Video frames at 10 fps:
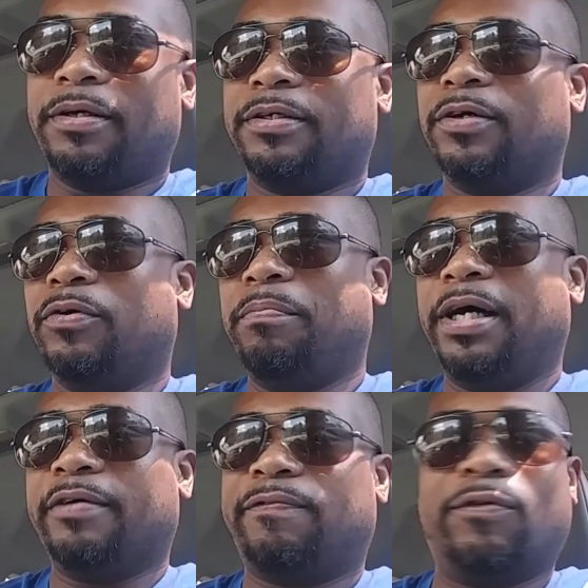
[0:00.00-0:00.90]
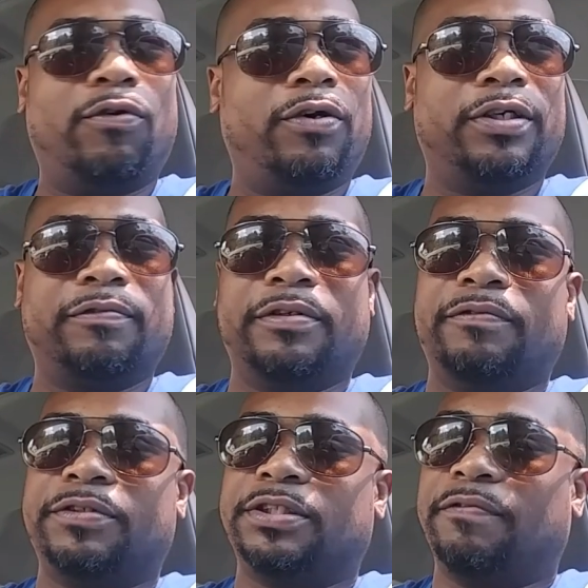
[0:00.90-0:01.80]
little metaphor.
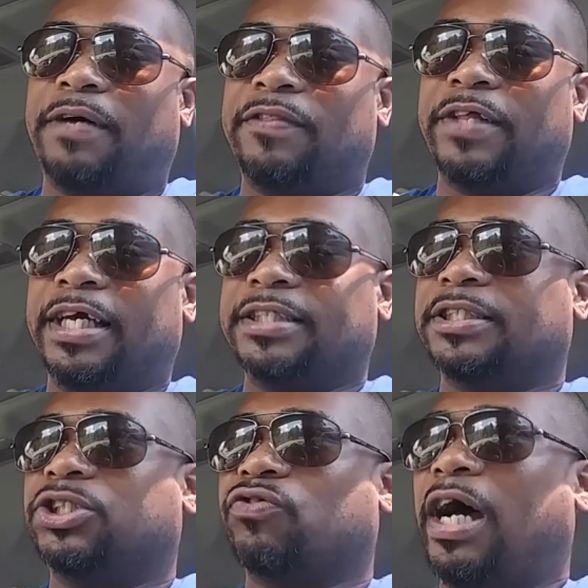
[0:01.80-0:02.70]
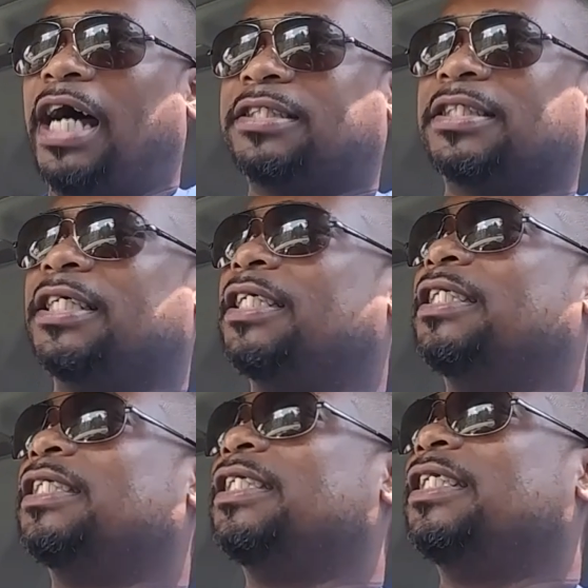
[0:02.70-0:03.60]
If I think it's a dry
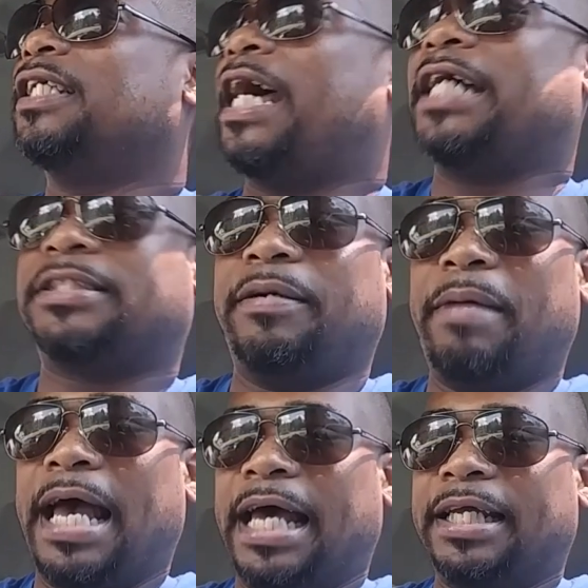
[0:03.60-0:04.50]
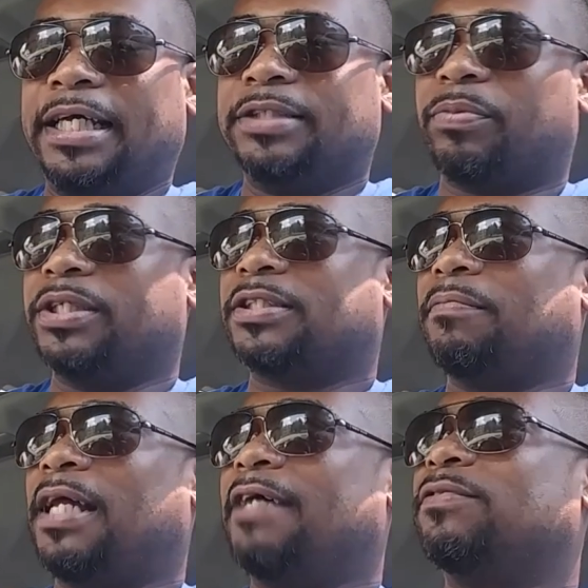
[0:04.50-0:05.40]
scene, add some mayonnaise, bring
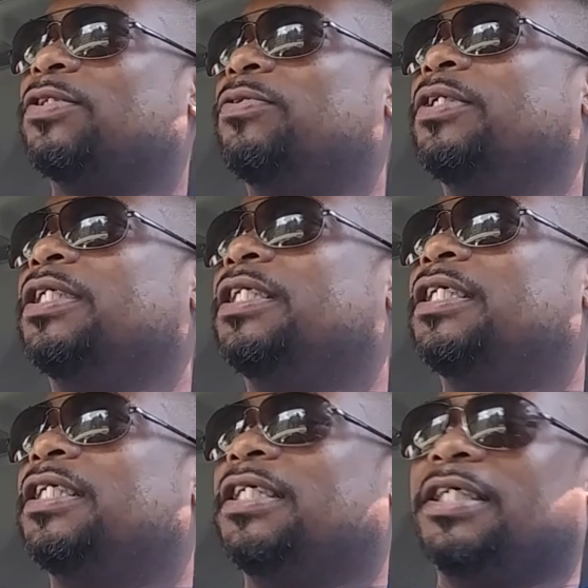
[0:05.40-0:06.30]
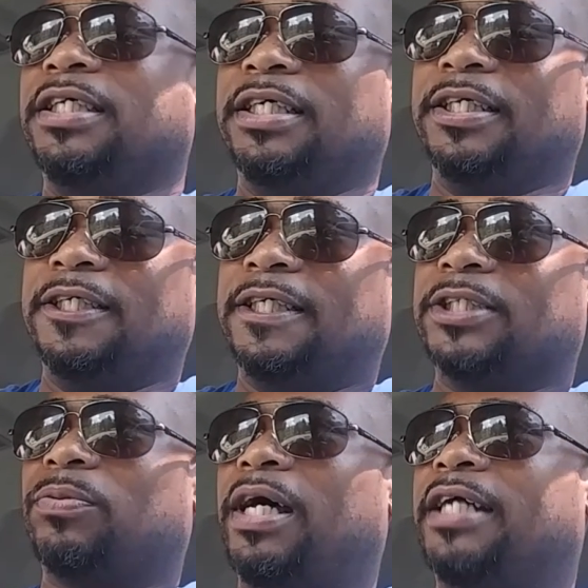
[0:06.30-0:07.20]
some life to it. And
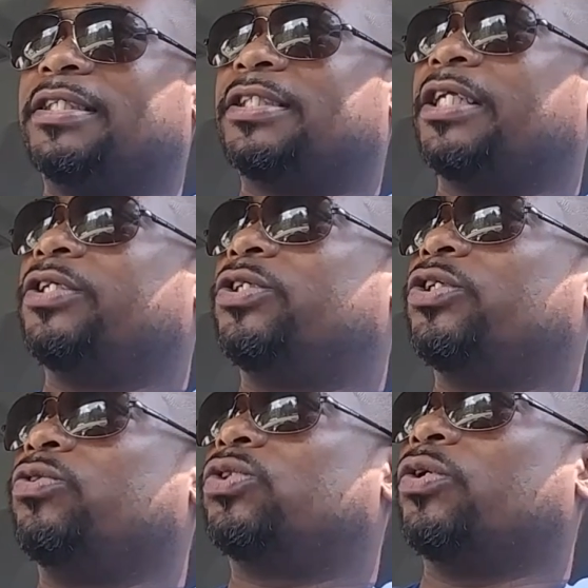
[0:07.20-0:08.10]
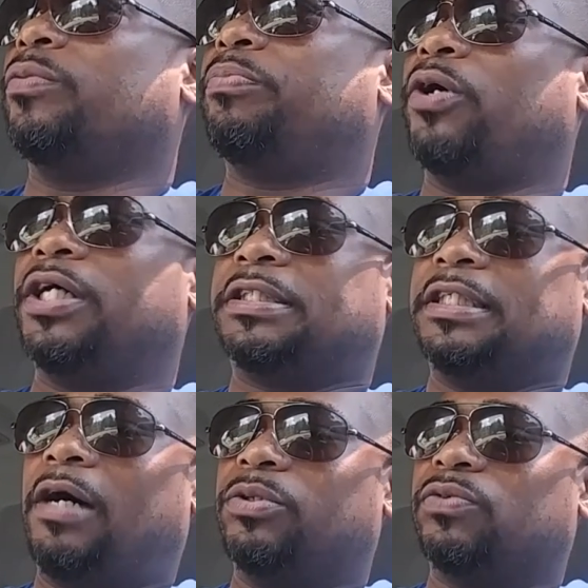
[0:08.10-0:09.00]
that's why I had to tell her to do certain parts.
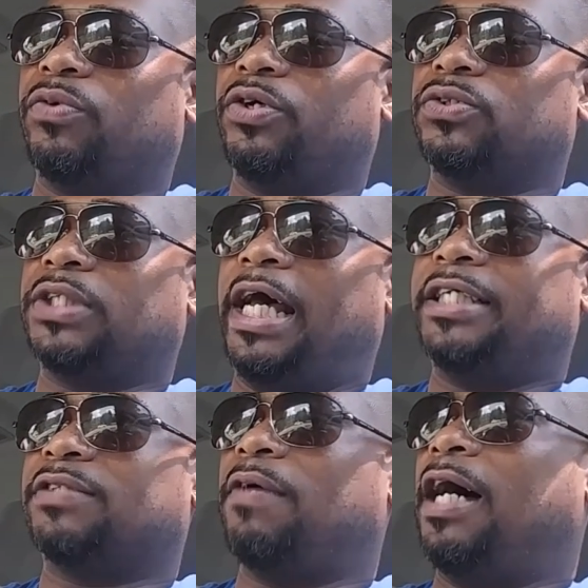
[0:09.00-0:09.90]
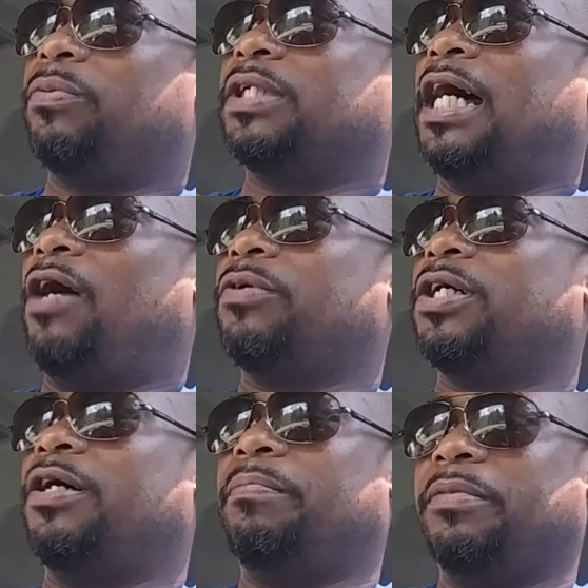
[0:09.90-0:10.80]
And I was real satisfied with the
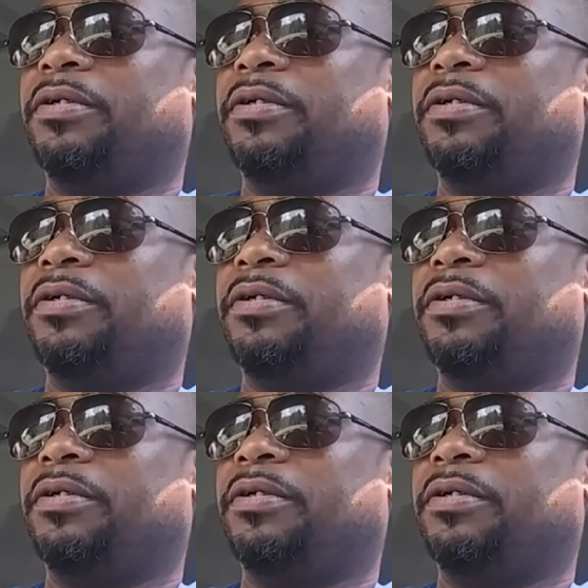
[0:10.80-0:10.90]
outcome.